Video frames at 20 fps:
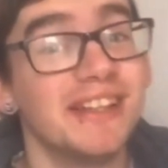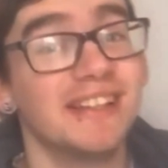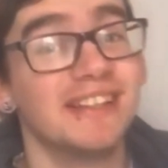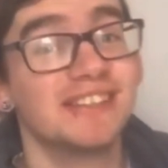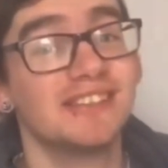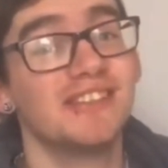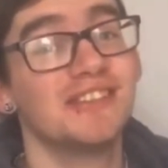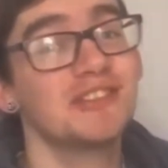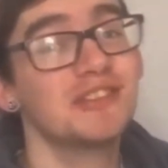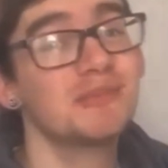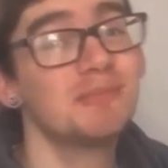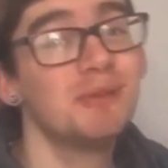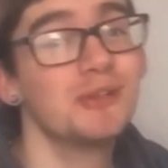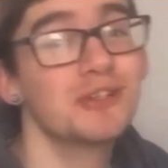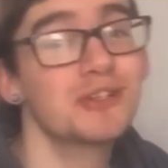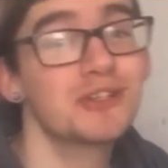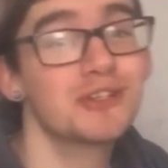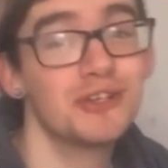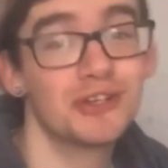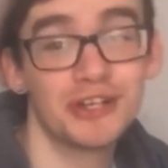things, so I just
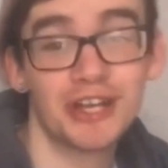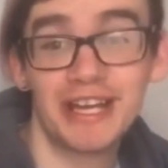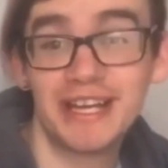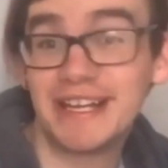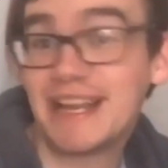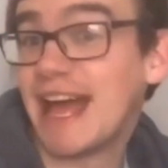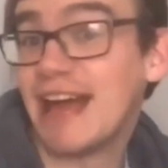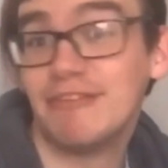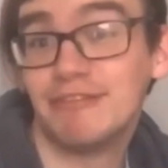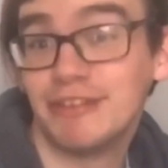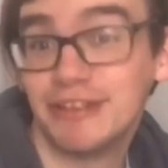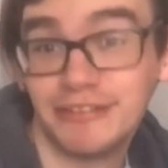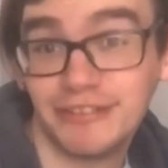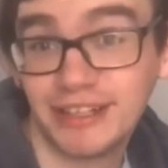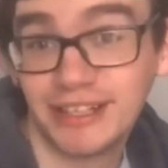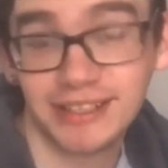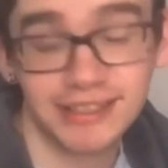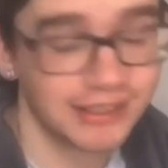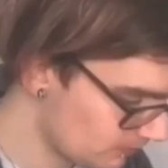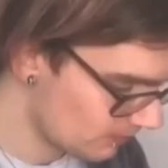put sugar in
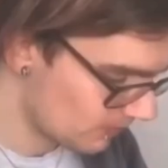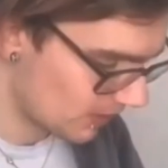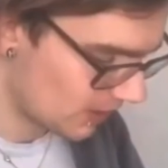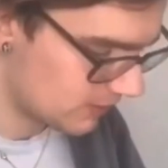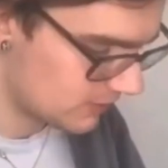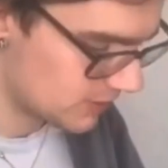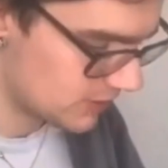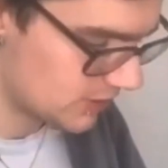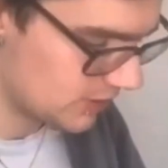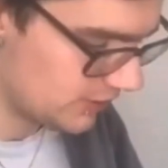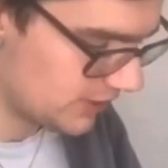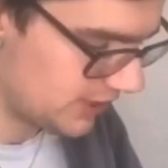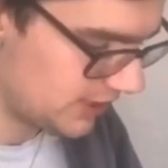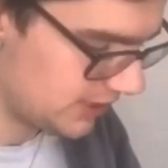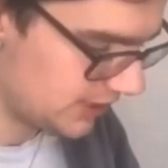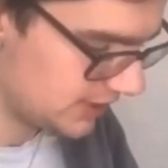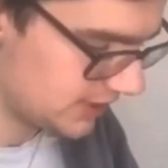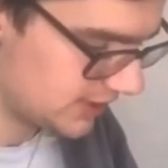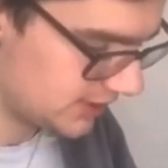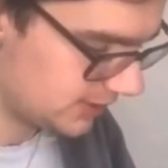everything. So
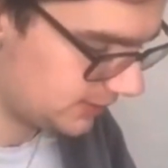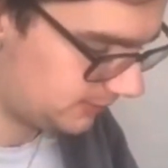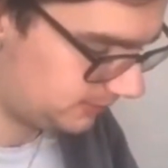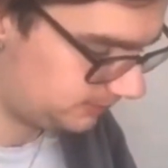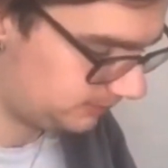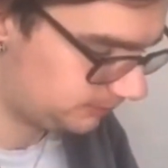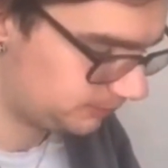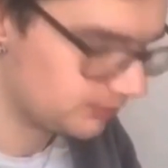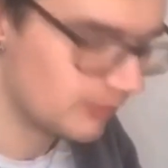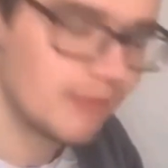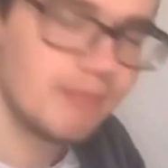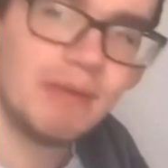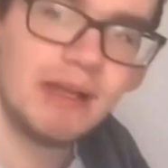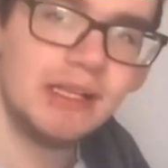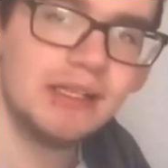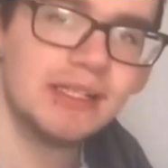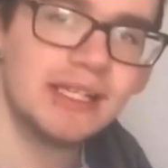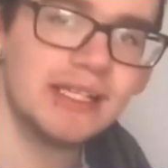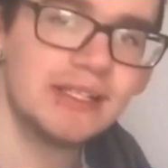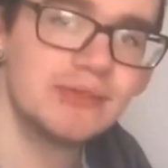this
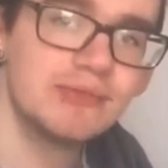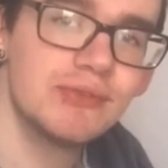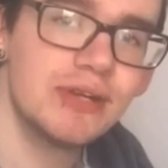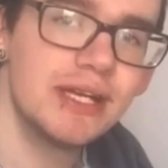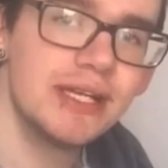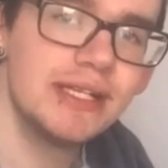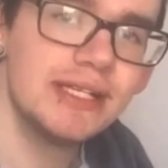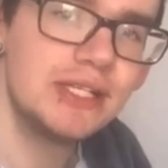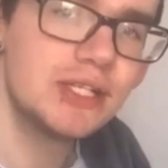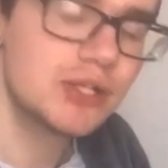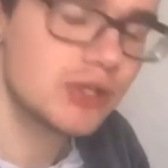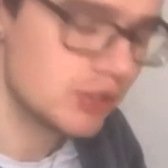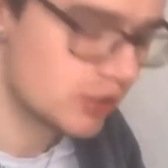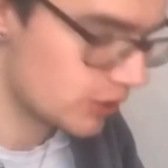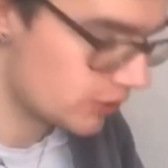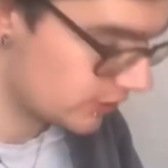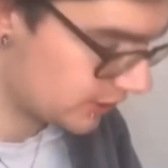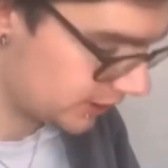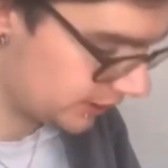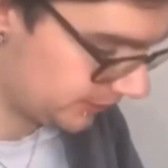milk is really
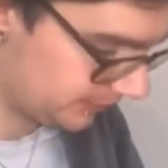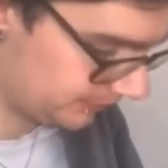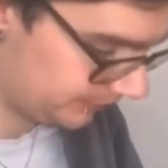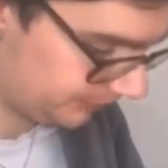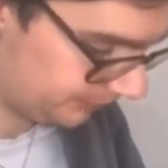sugary.